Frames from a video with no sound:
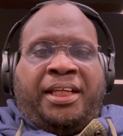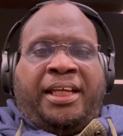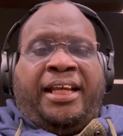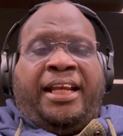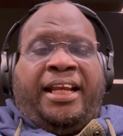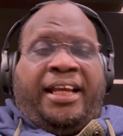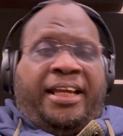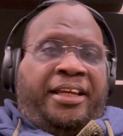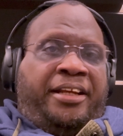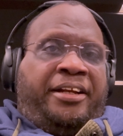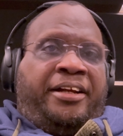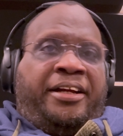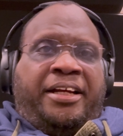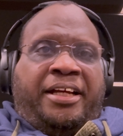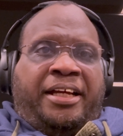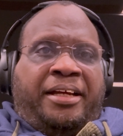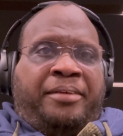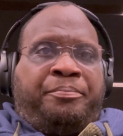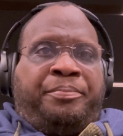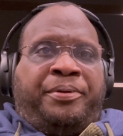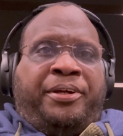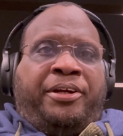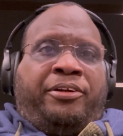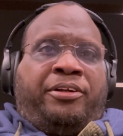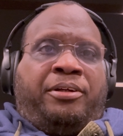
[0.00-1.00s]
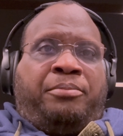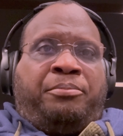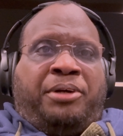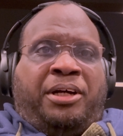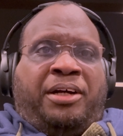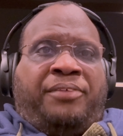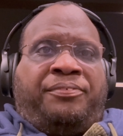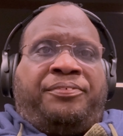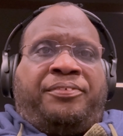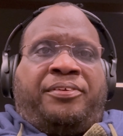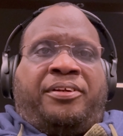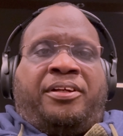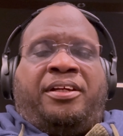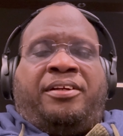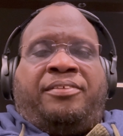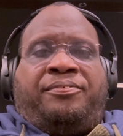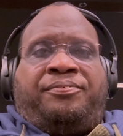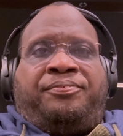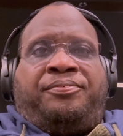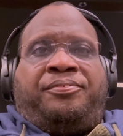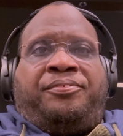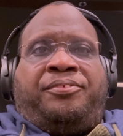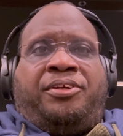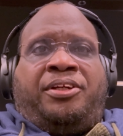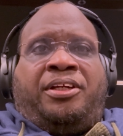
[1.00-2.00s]
and I, you know, I peeled him off a,
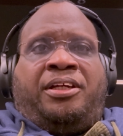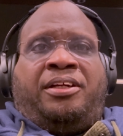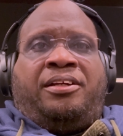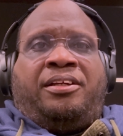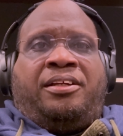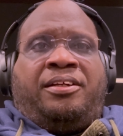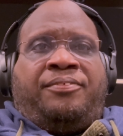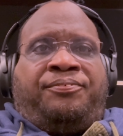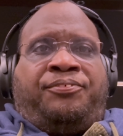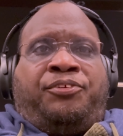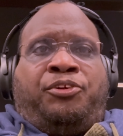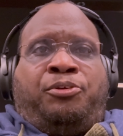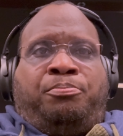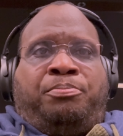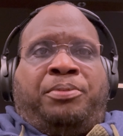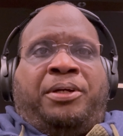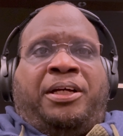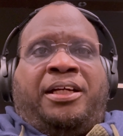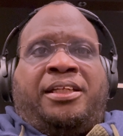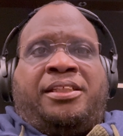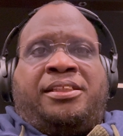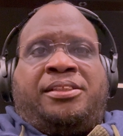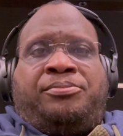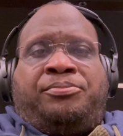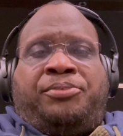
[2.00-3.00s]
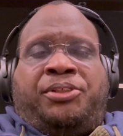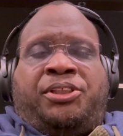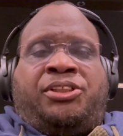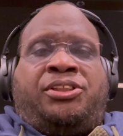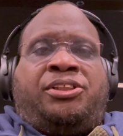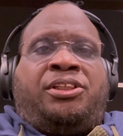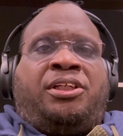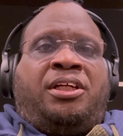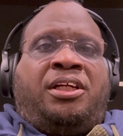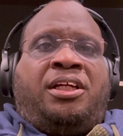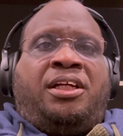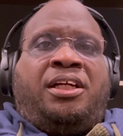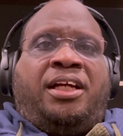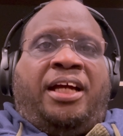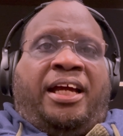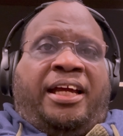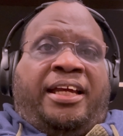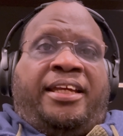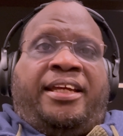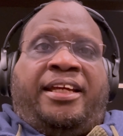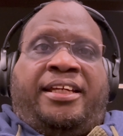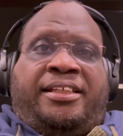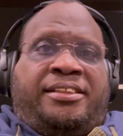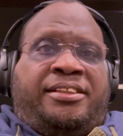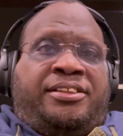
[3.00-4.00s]
a, uh, a few bucks, which I
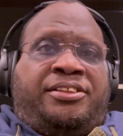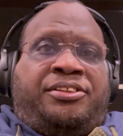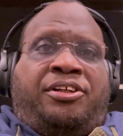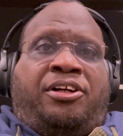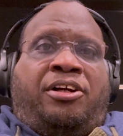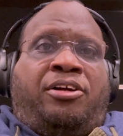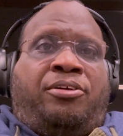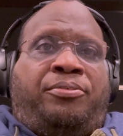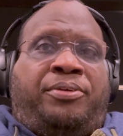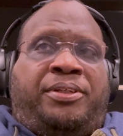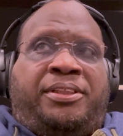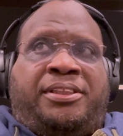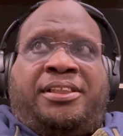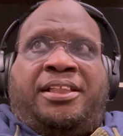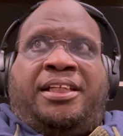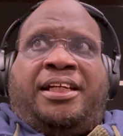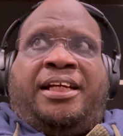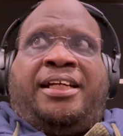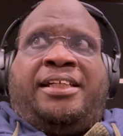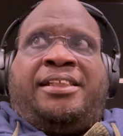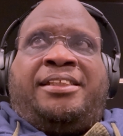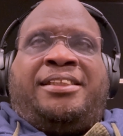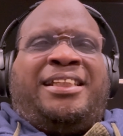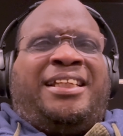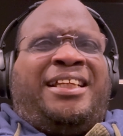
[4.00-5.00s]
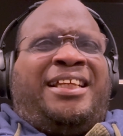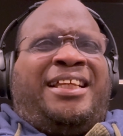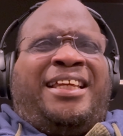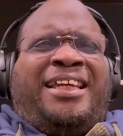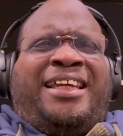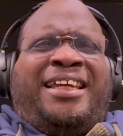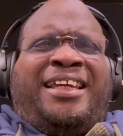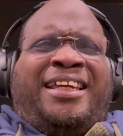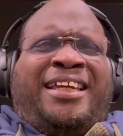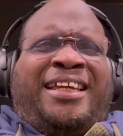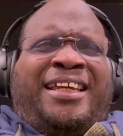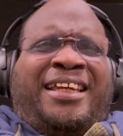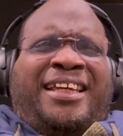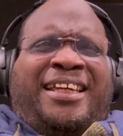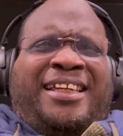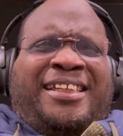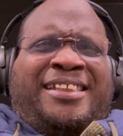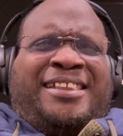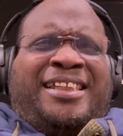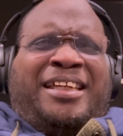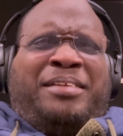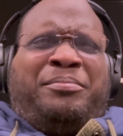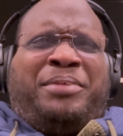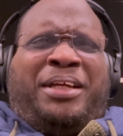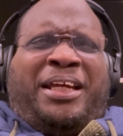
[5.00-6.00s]
guess is always nice. It, uh, he, he,
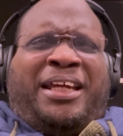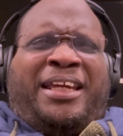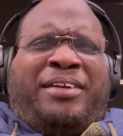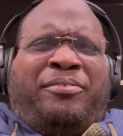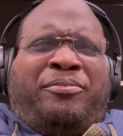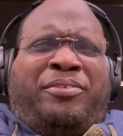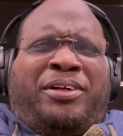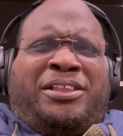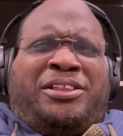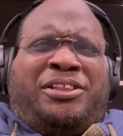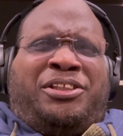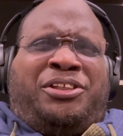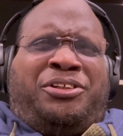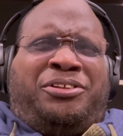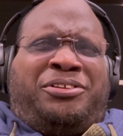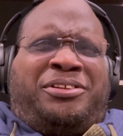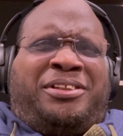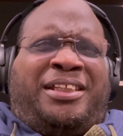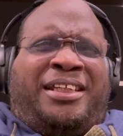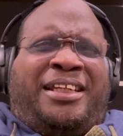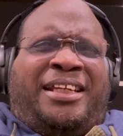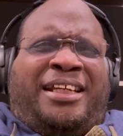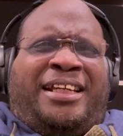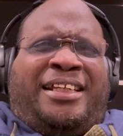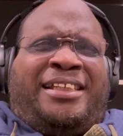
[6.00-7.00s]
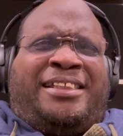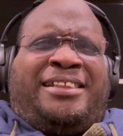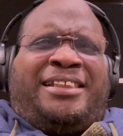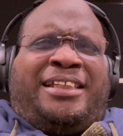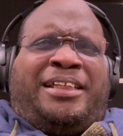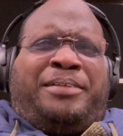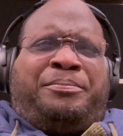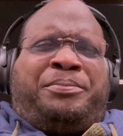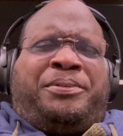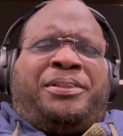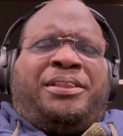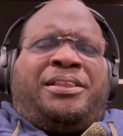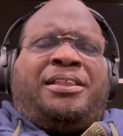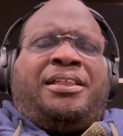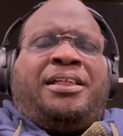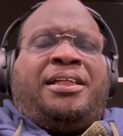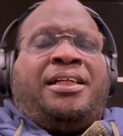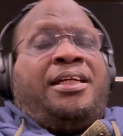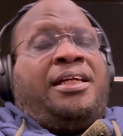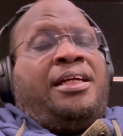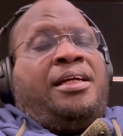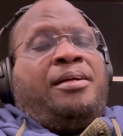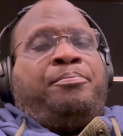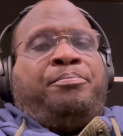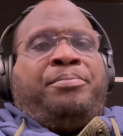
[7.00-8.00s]
seemed like he wasn't used to getting tips,
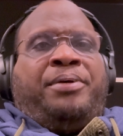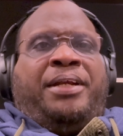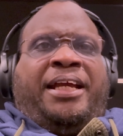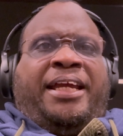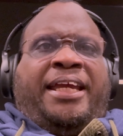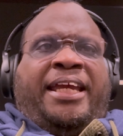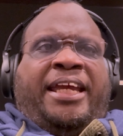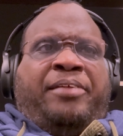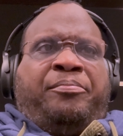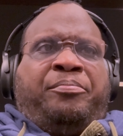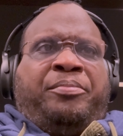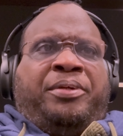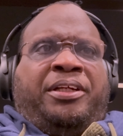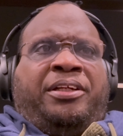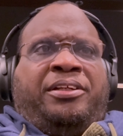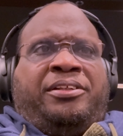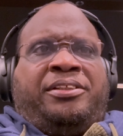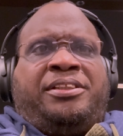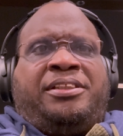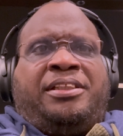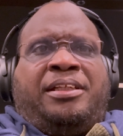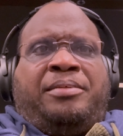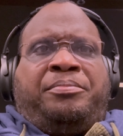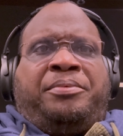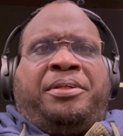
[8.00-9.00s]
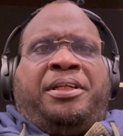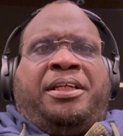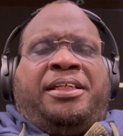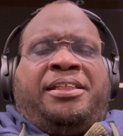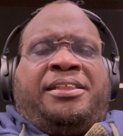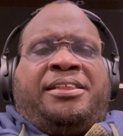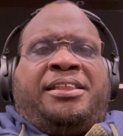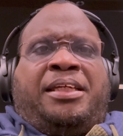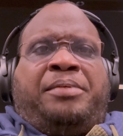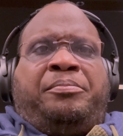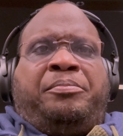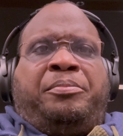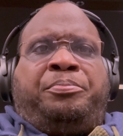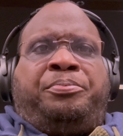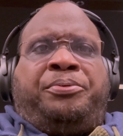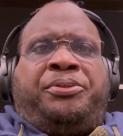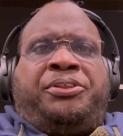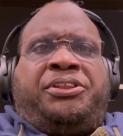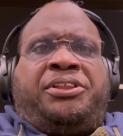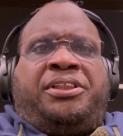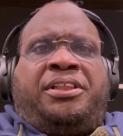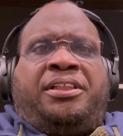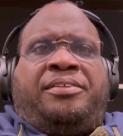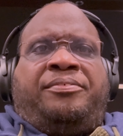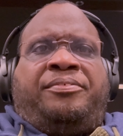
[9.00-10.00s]
but I gave him a little something. He seemed
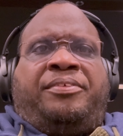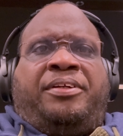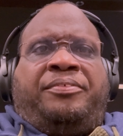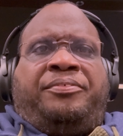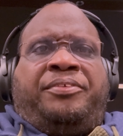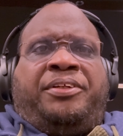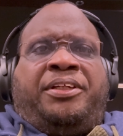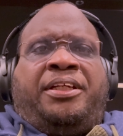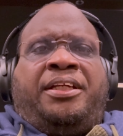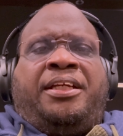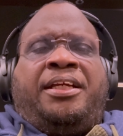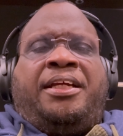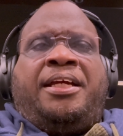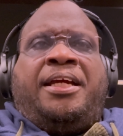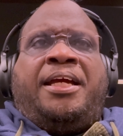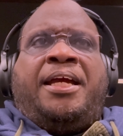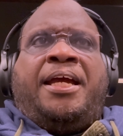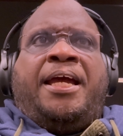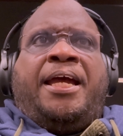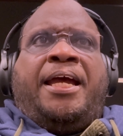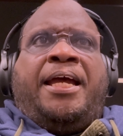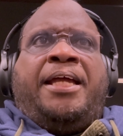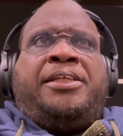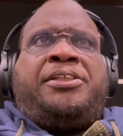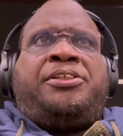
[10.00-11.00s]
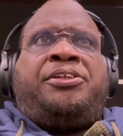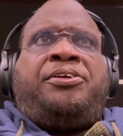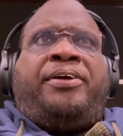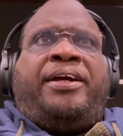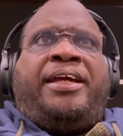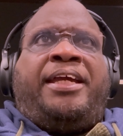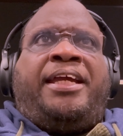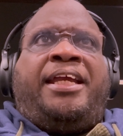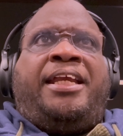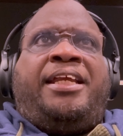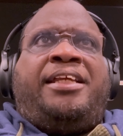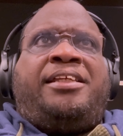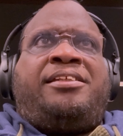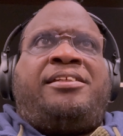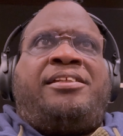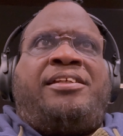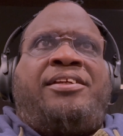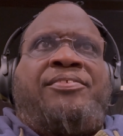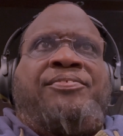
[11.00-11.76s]
appreciative of it, and so I get into the